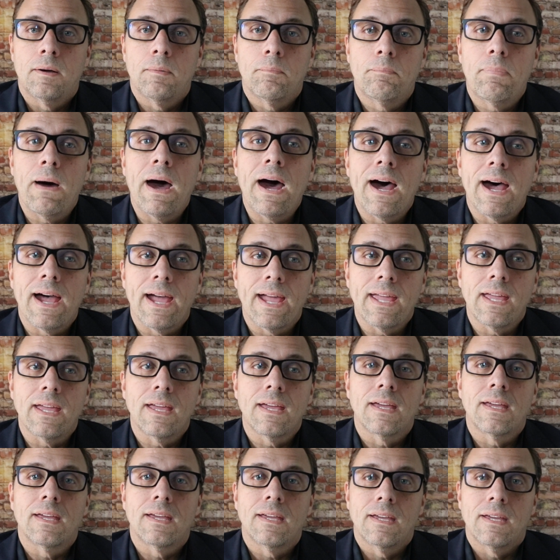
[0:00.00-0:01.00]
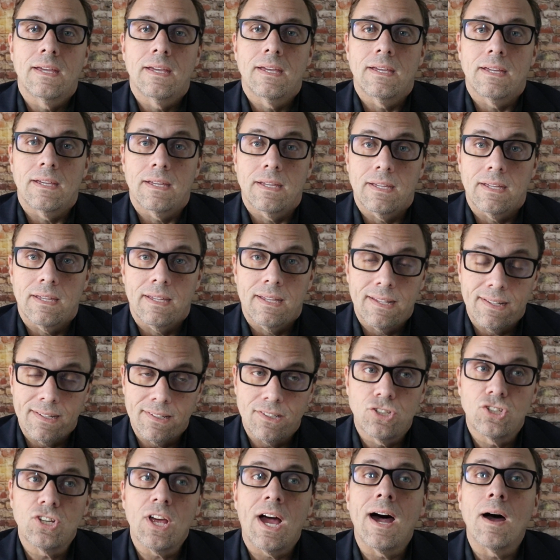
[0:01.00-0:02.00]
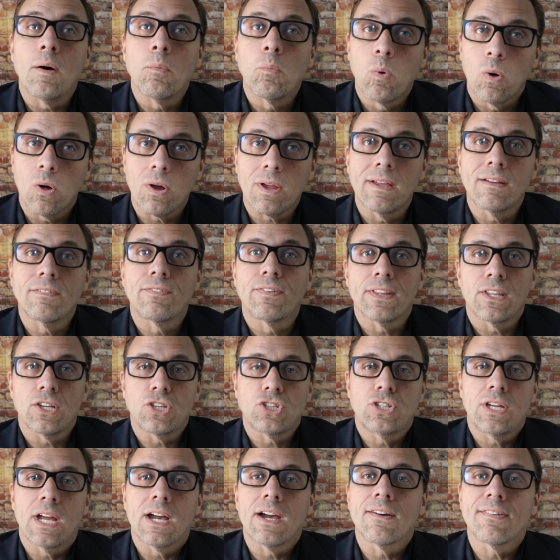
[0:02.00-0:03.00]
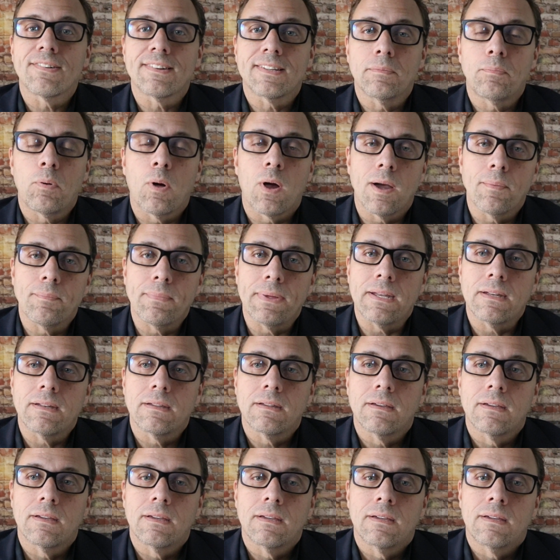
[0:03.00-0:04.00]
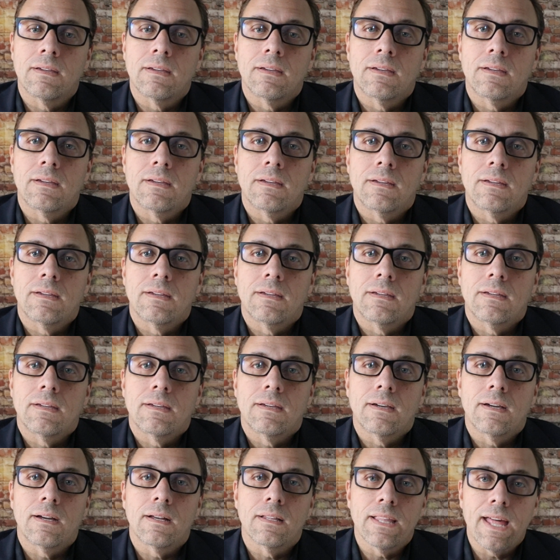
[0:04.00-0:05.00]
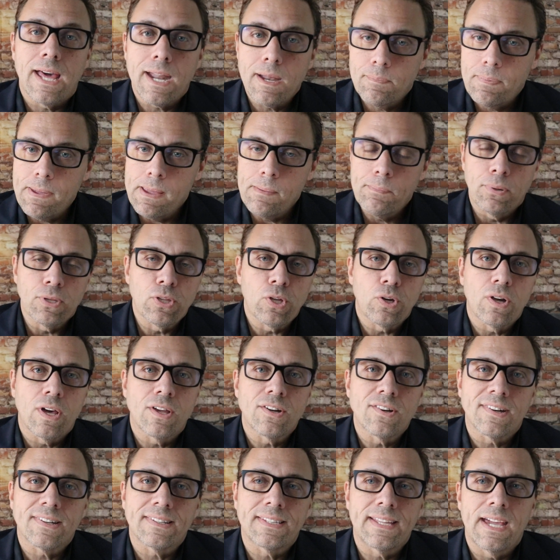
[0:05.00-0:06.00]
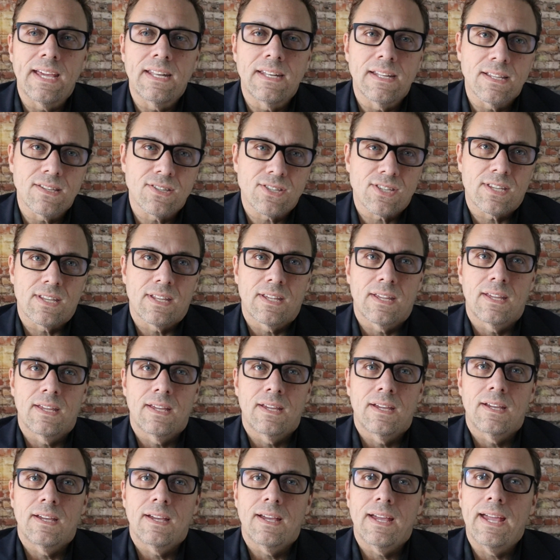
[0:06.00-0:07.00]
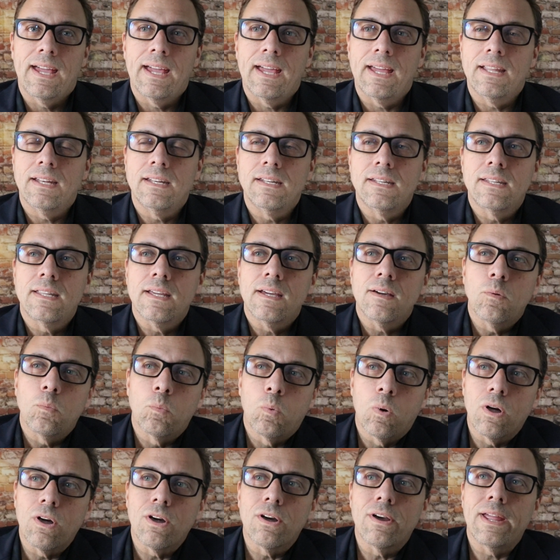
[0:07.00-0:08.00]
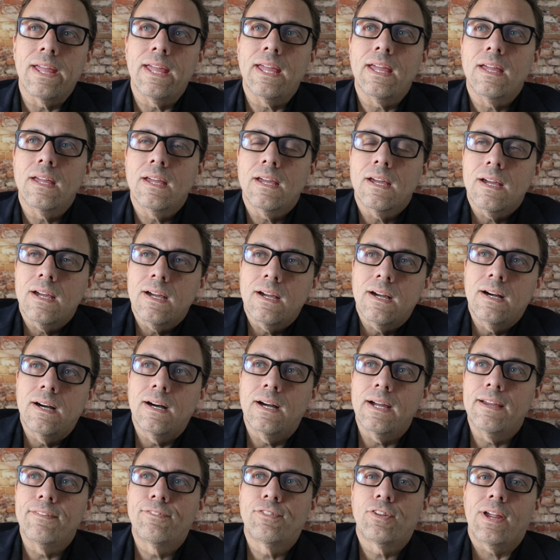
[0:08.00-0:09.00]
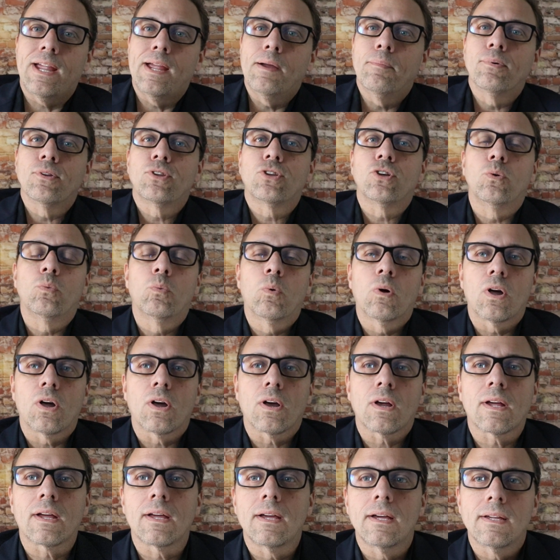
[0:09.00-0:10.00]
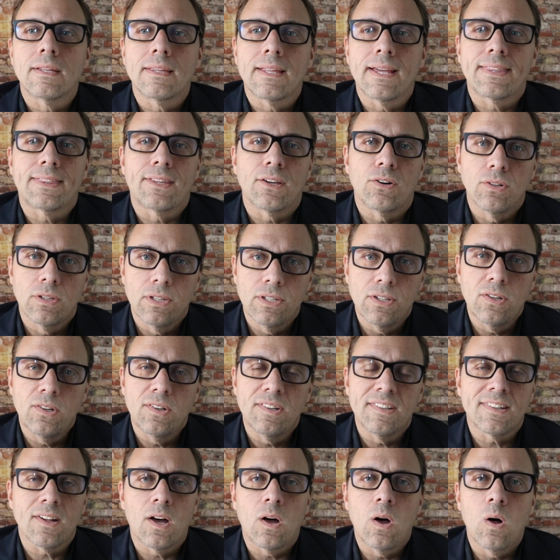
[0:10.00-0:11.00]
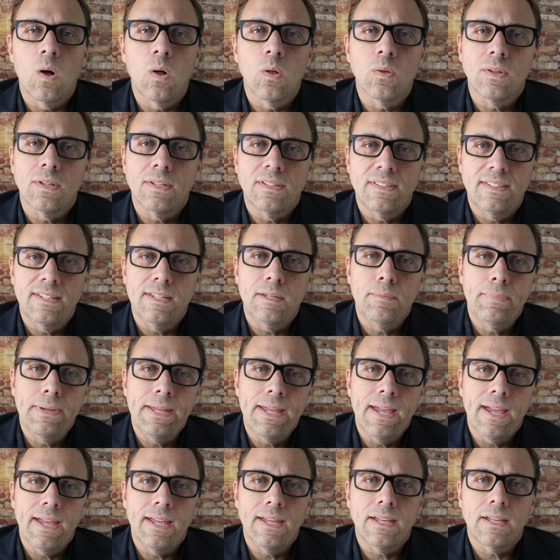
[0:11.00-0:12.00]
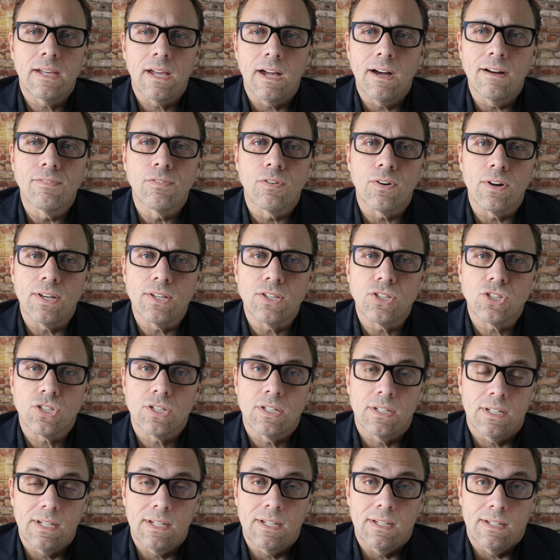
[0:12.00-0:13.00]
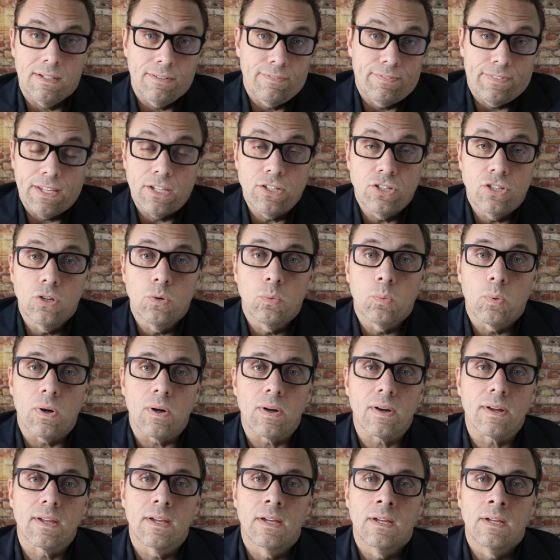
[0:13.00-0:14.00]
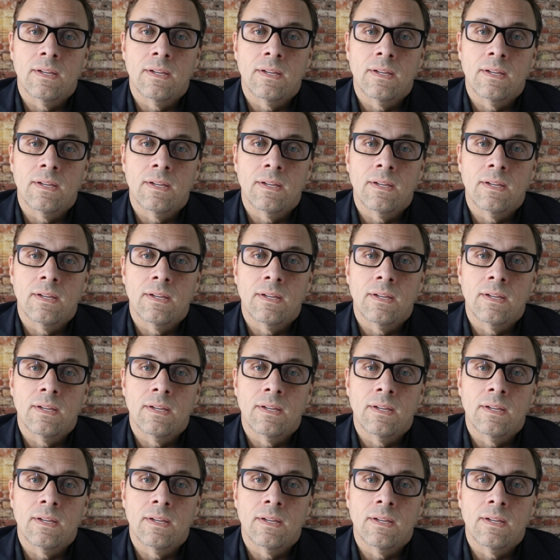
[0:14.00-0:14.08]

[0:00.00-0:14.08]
by his job working for the Sheriff's Department. A lot of people don't understand this and worry if they're able to work that they'll lose all DBA coverage if they do work.